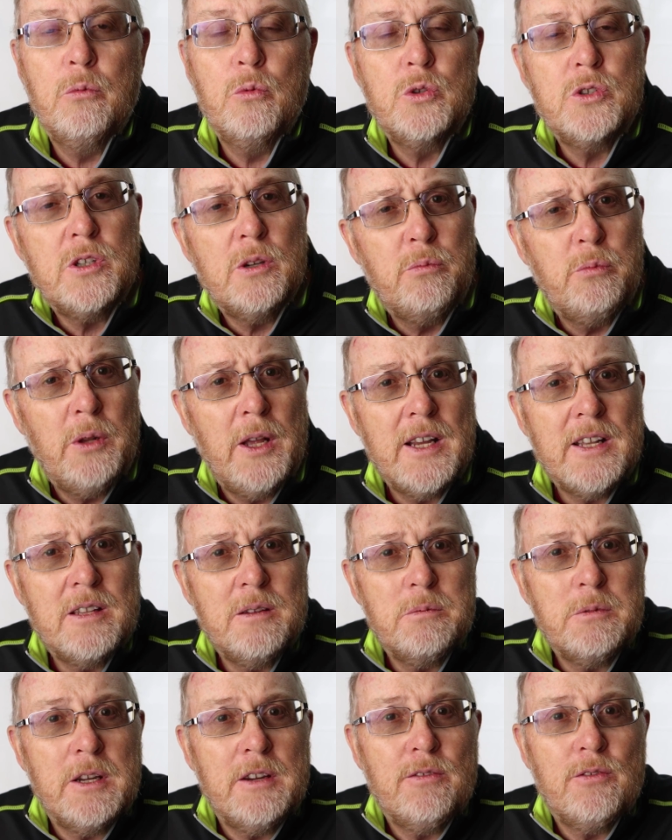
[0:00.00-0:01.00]
Would you have played
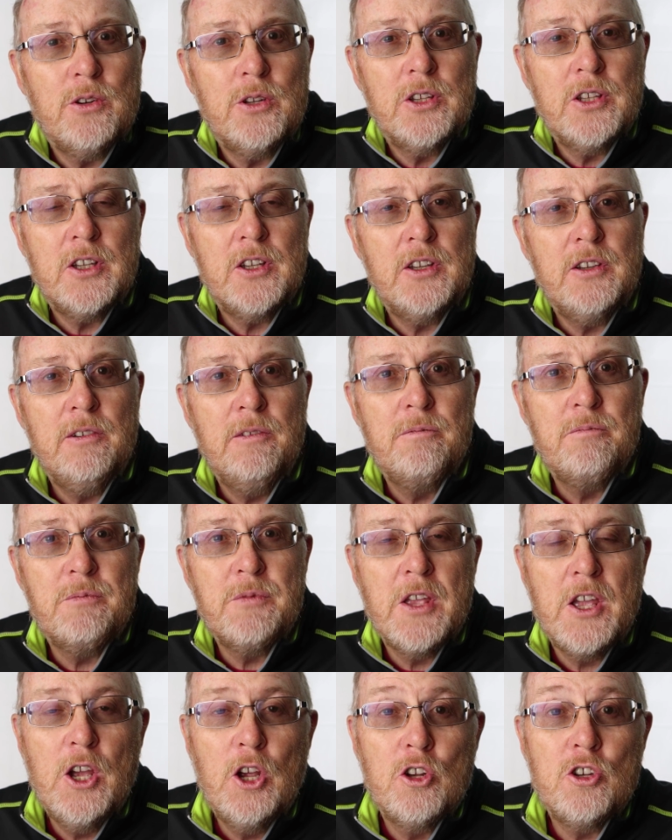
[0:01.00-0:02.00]
them differently?
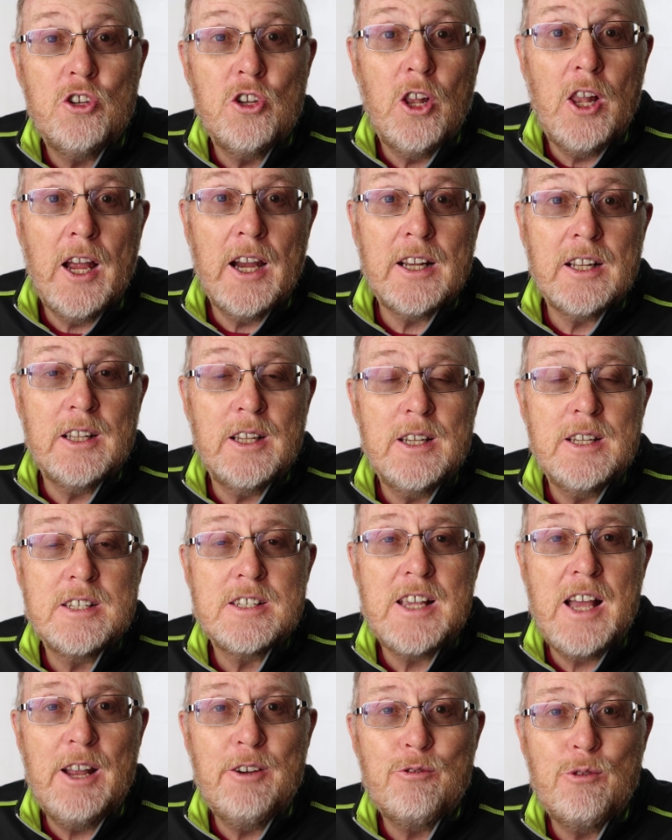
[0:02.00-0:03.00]
Do you like
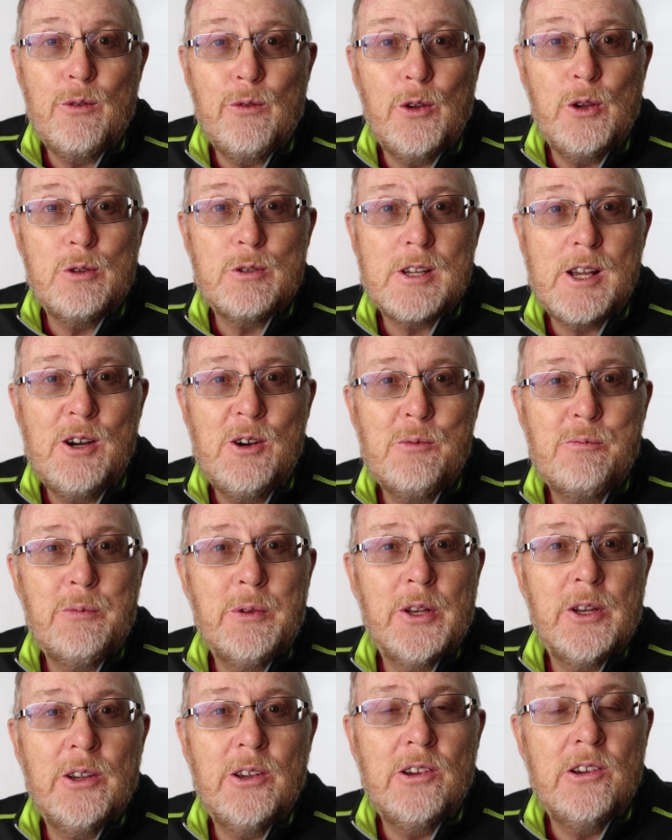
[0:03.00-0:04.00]
these hand reviews? I hope
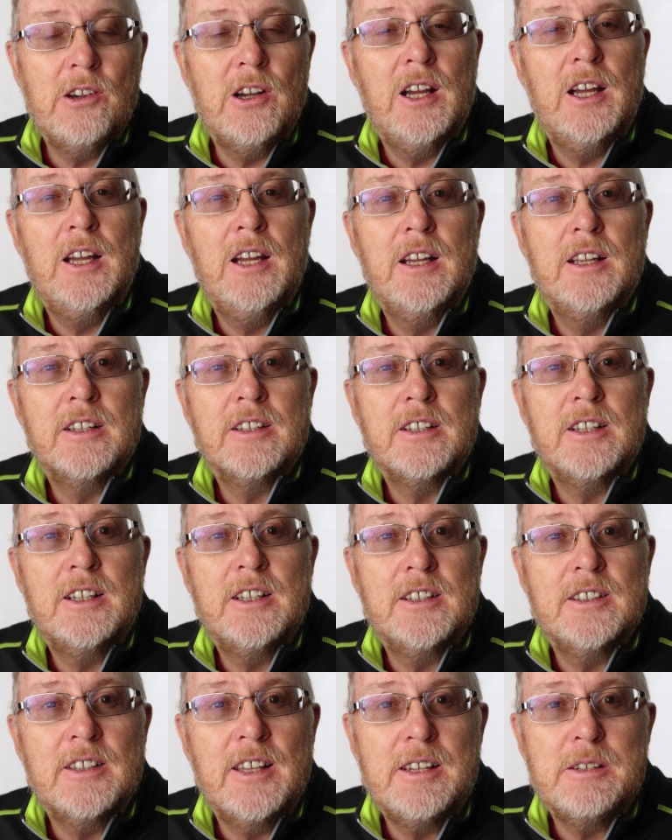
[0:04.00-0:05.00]
you do, and
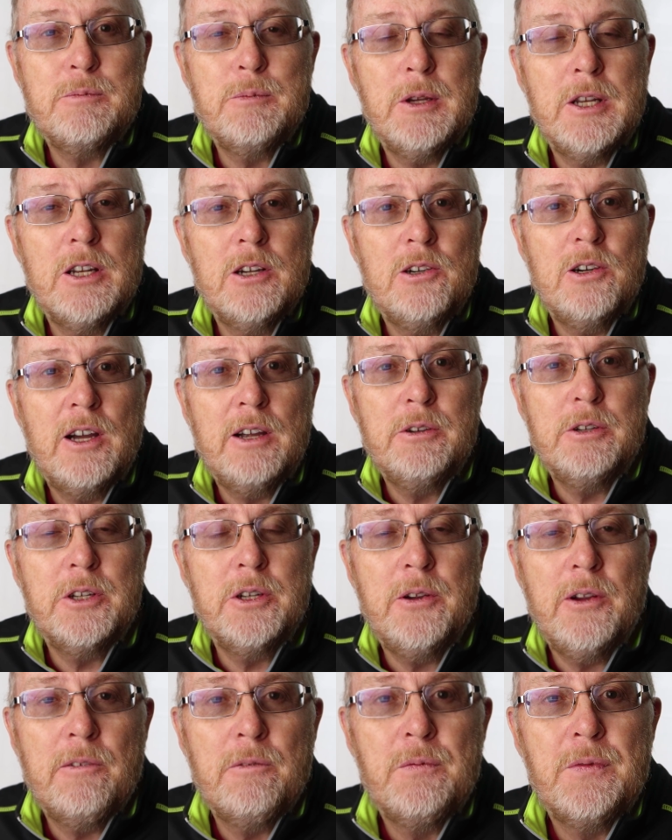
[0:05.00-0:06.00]
let me know how you're
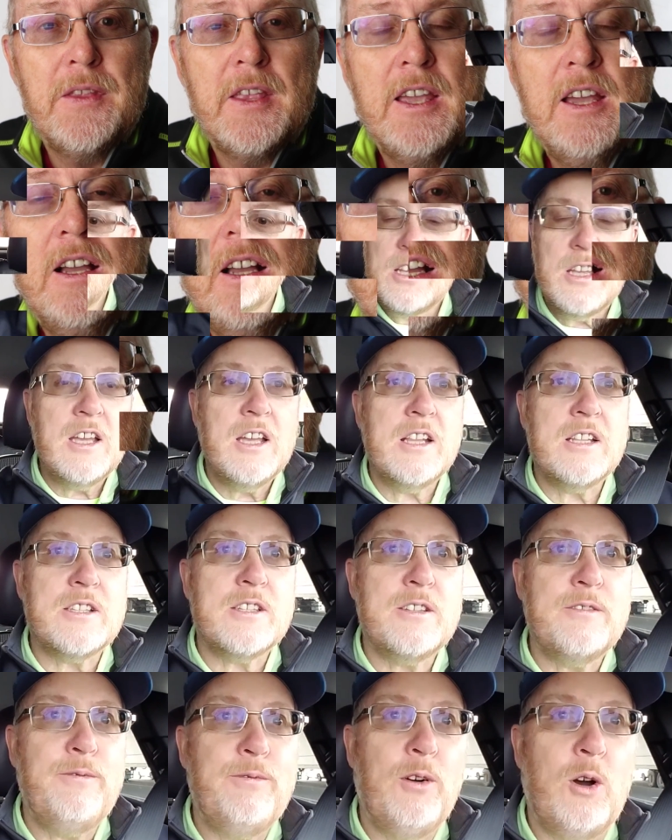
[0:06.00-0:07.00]
doing.
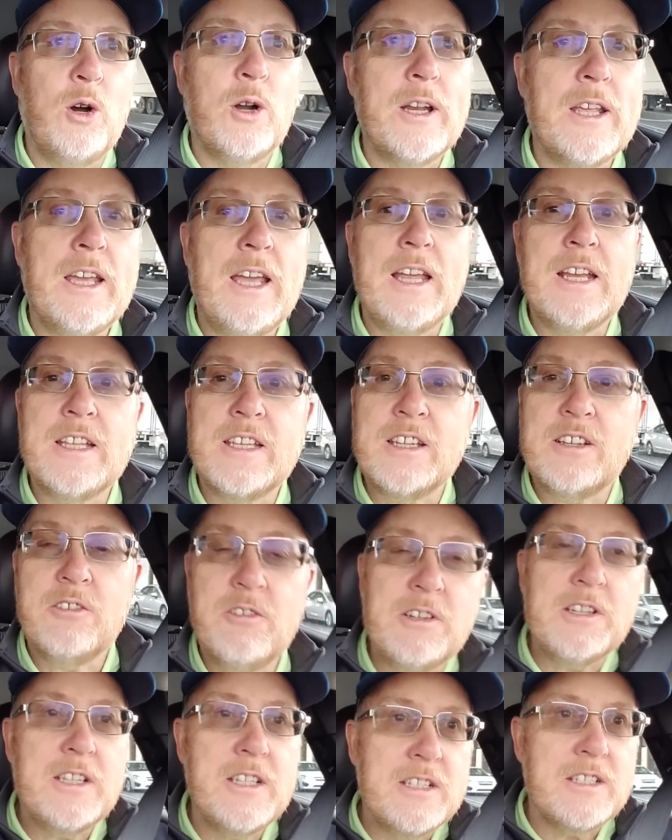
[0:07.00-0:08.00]
It's 48
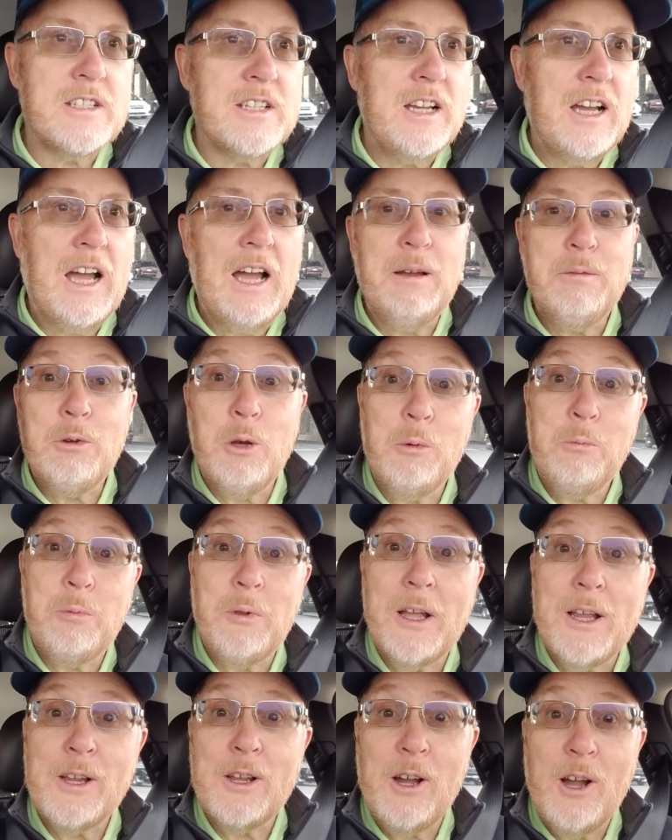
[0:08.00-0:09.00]
degrees. I'm going to
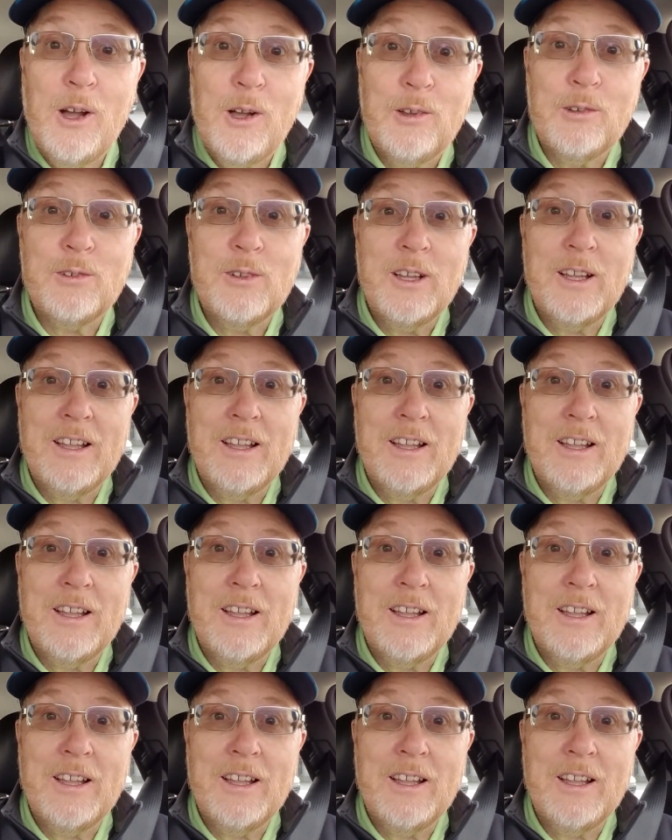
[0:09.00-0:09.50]
play golf.